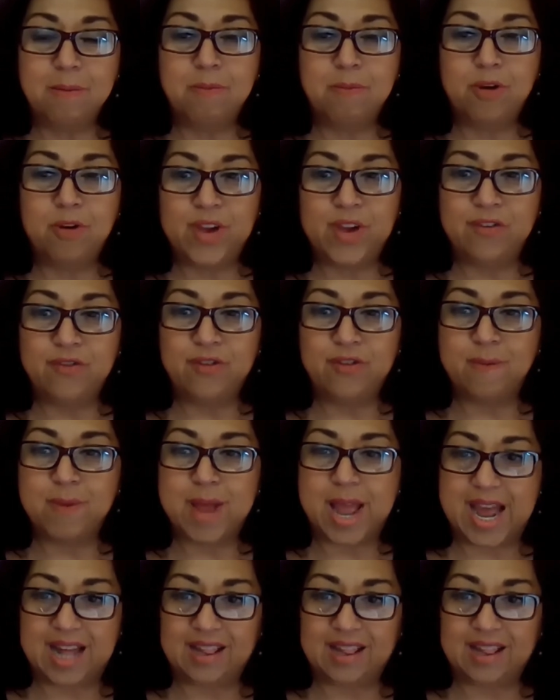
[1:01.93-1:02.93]
moving from
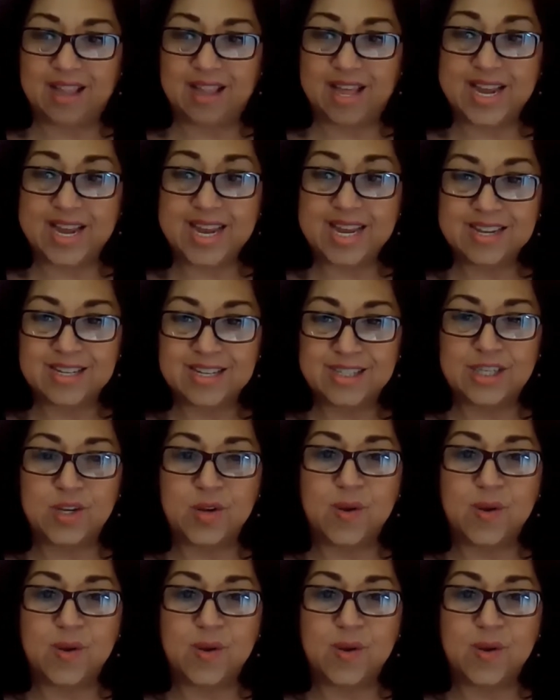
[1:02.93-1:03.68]
ally to